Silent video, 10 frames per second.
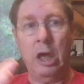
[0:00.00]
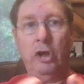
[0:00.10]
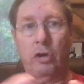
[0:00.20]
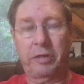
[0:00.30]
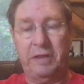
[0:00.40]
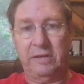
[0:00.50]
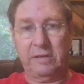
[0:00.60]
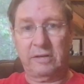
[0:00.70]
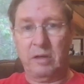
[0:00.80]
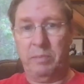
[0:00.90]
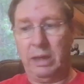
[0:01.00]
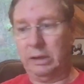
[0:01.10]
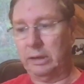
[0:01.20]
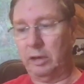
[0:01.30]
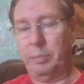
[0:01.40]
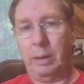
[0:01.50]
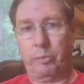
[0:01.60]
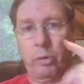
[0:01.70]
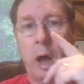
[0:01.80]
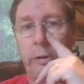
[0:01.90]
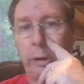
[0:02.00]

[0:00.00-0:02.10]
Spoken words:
your thesis can be a little bit broader.